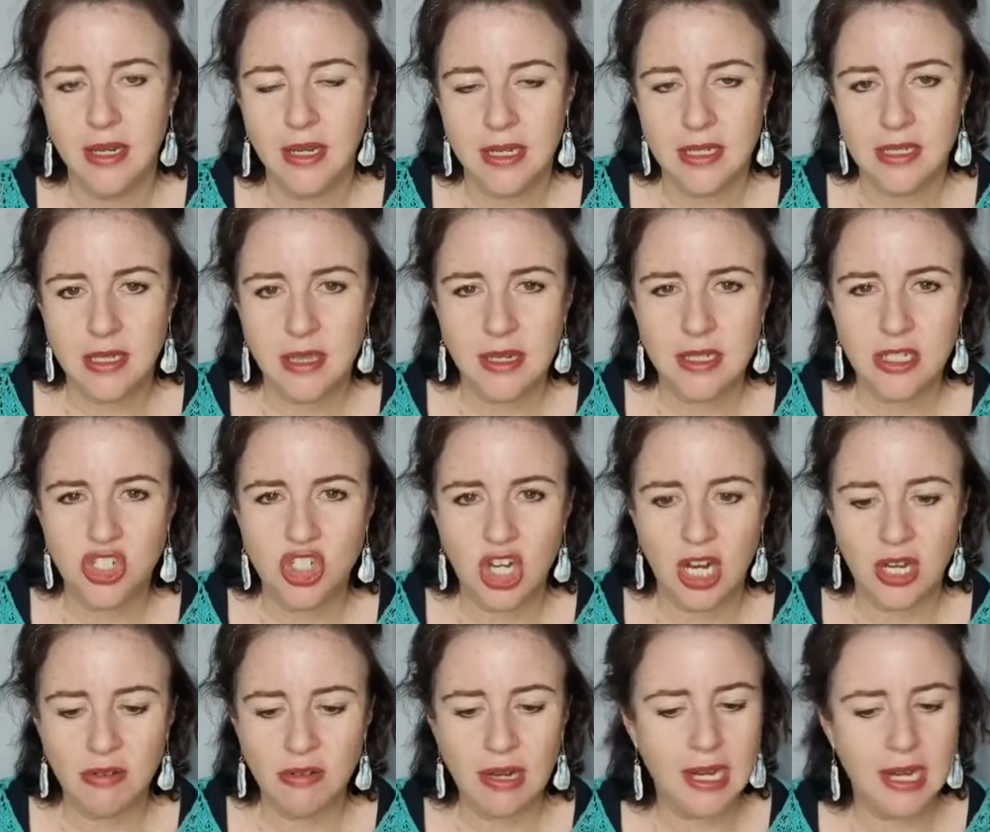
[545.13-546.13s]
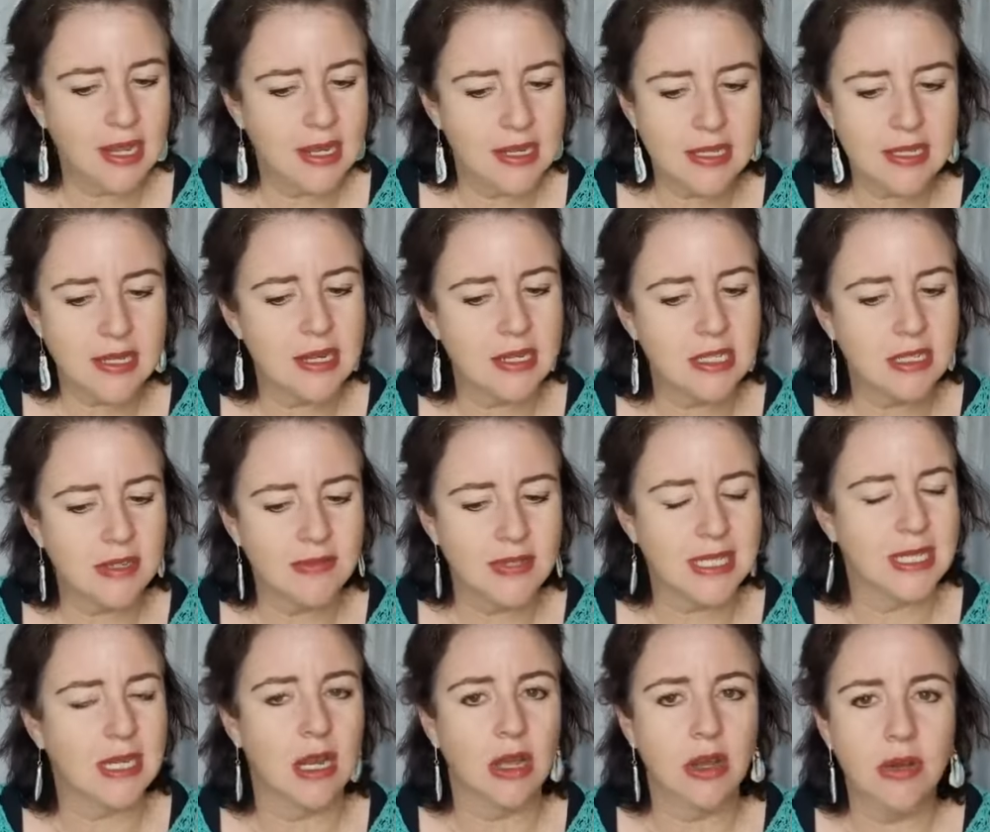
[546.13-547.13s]
So there's generally a sense of
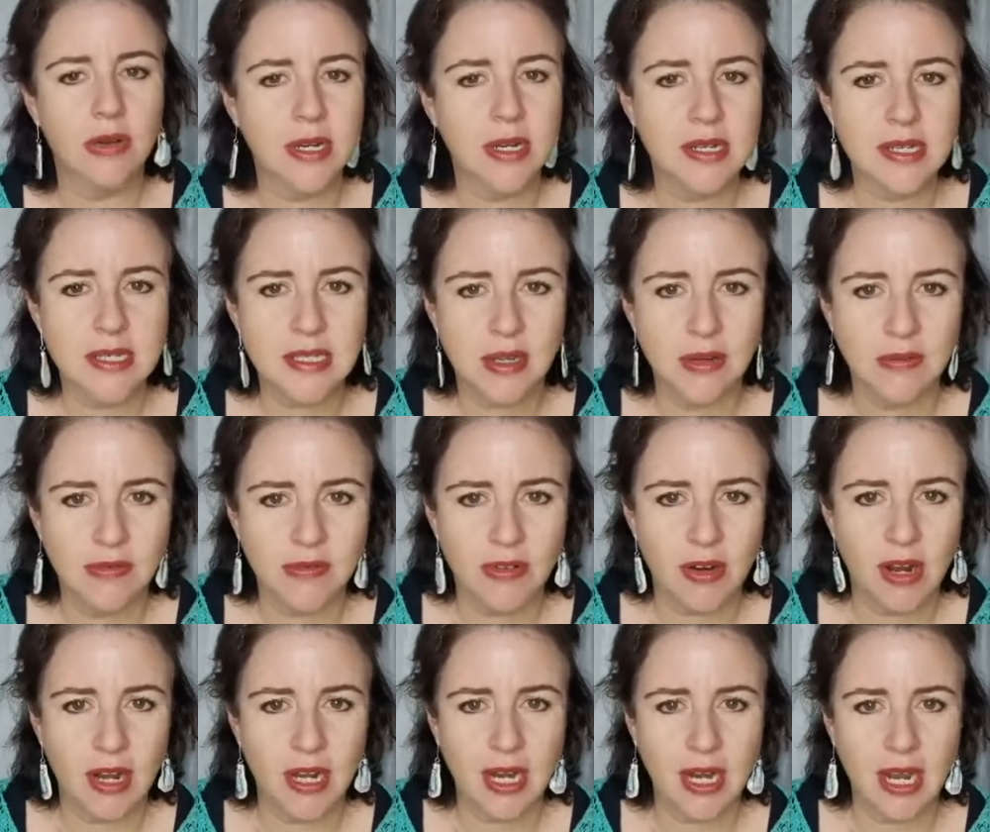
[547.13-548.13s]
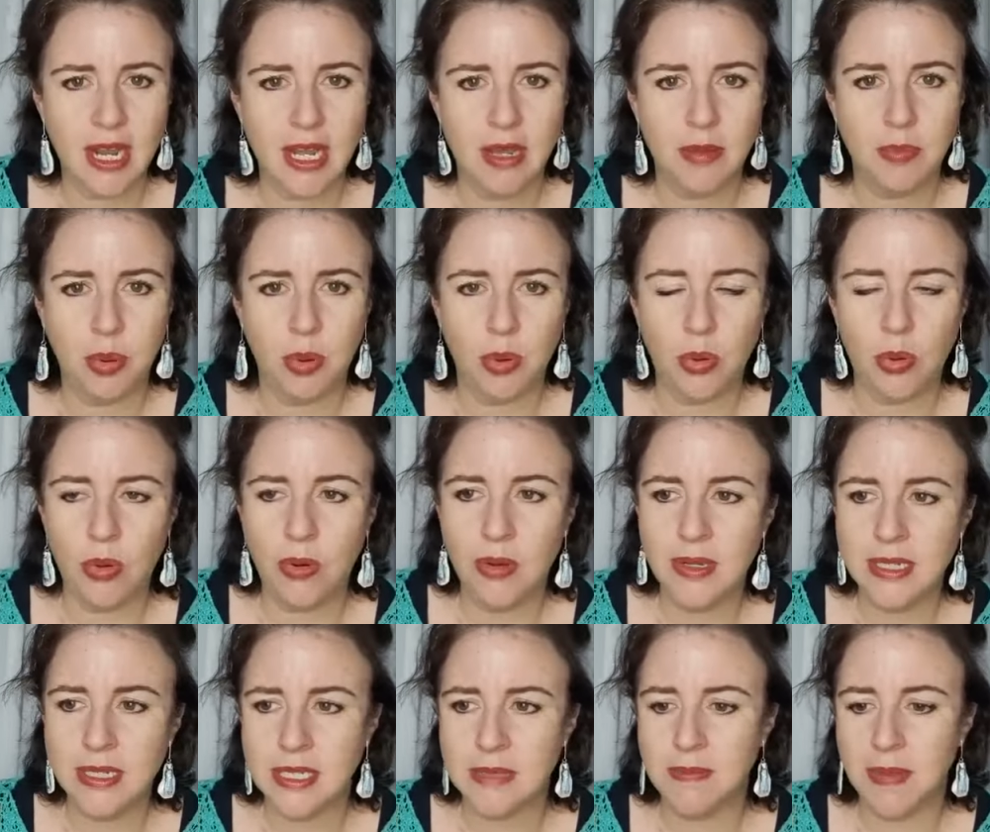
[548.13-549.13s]
slowness on Friday, a
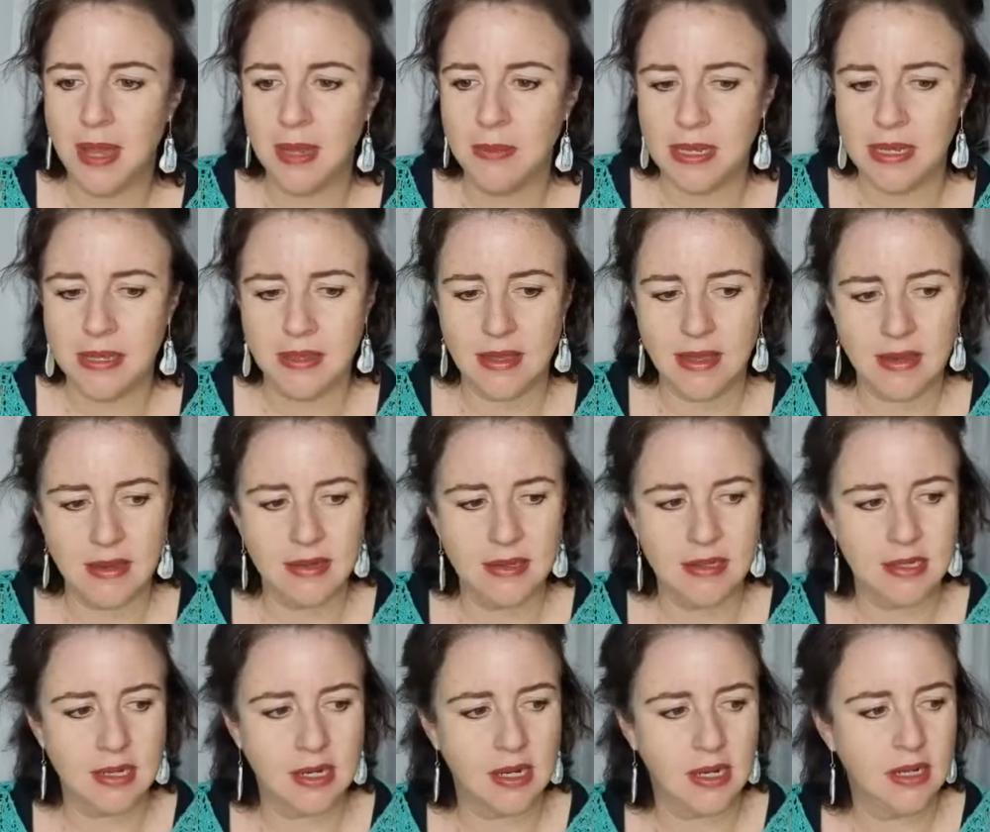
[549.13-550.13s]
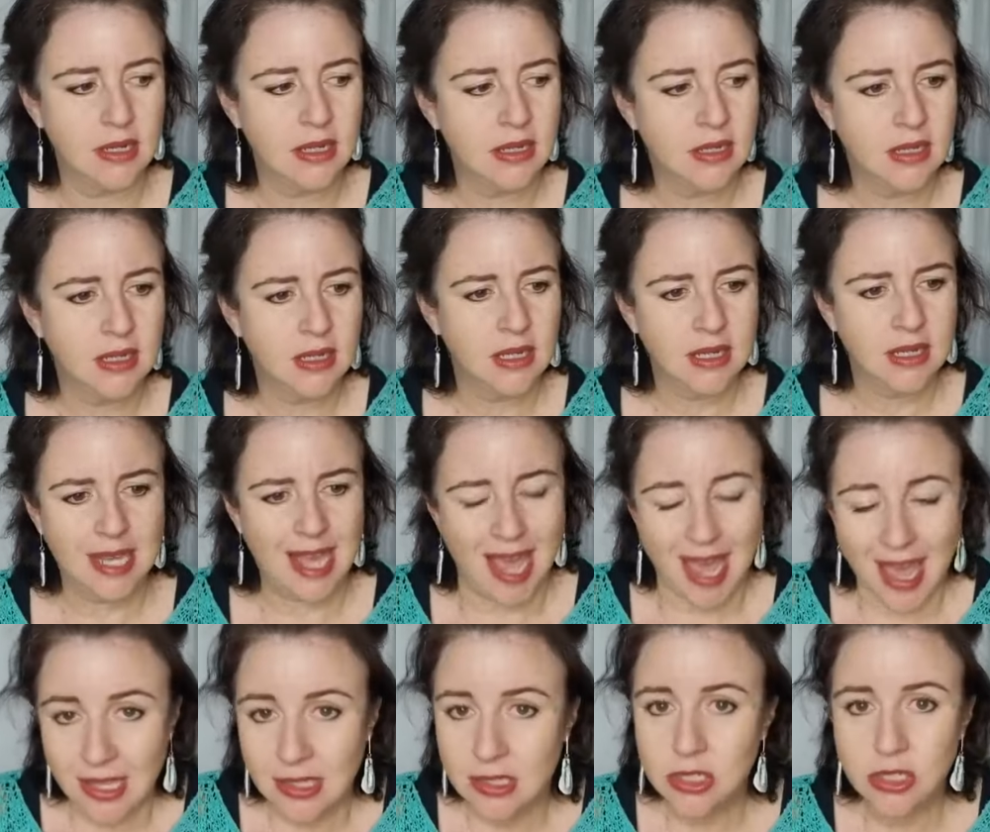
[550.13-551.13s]
pause. Maybe things are
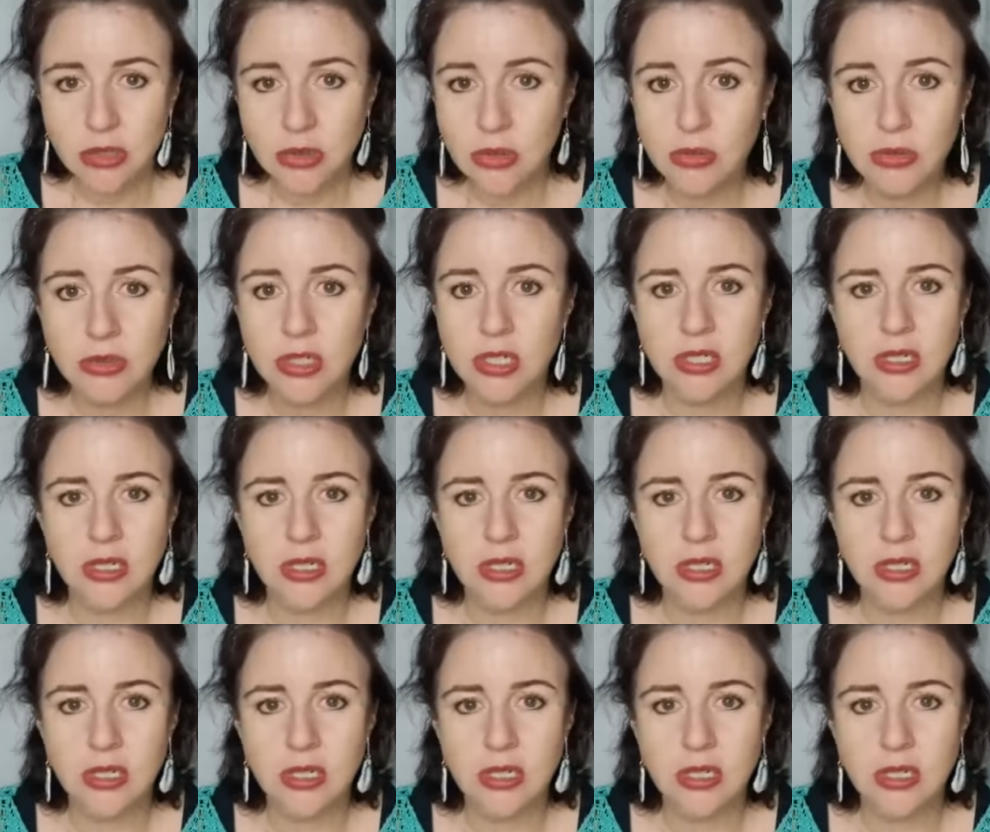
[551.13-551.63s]
cancelled.